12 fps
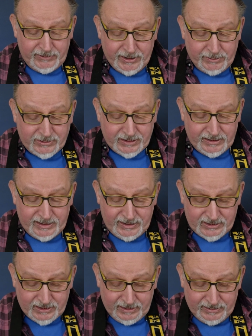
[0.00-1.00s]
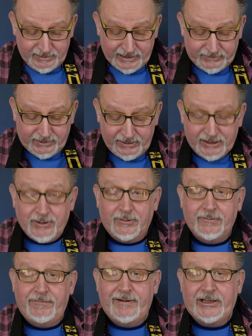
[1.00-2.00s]
note is that the
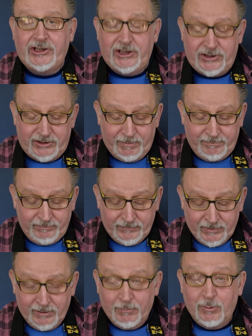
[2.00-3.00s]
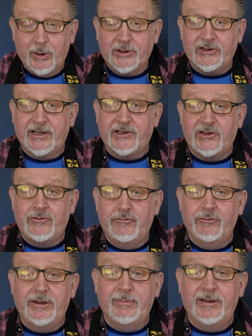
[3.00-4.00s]
Nikon flash system works
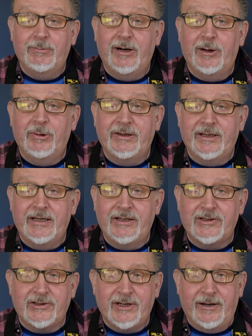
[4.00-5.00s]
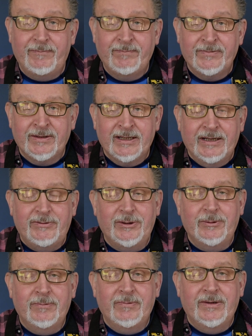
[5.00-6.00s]
extremely well with these. So if
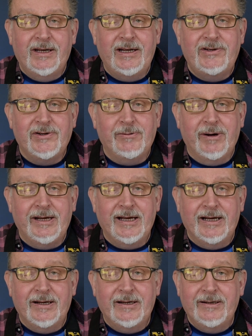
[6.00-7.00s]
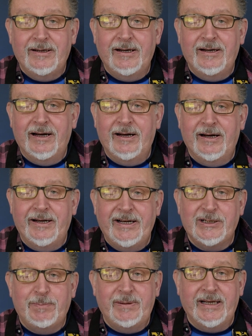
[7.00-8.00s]
you integrate an
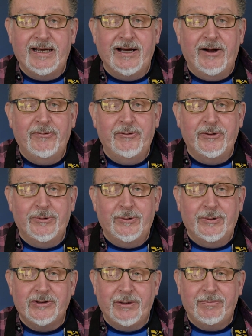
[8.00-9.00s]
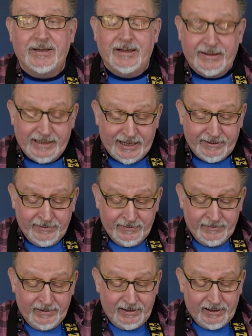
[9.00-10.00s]
SB800 or something like that
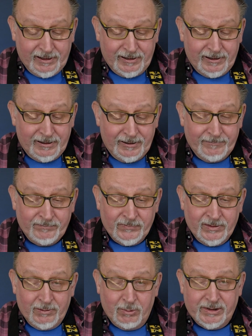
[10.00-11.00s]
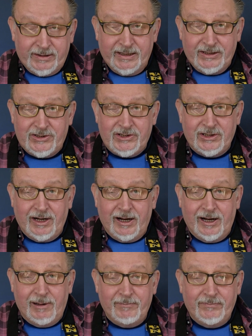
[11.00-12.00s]
with this,
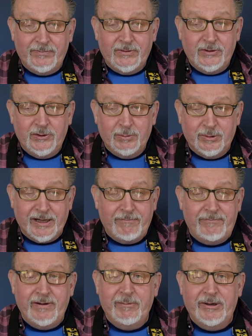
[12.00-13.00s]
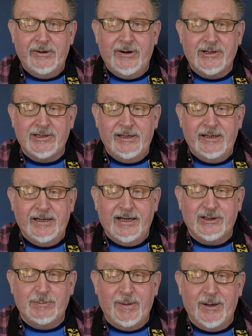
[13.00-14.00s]
you will get very nicely
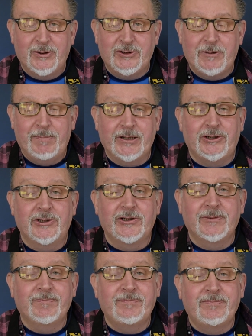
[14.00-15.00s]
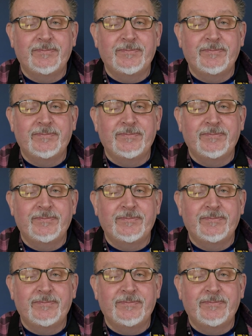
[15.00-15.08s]
exposed pictures.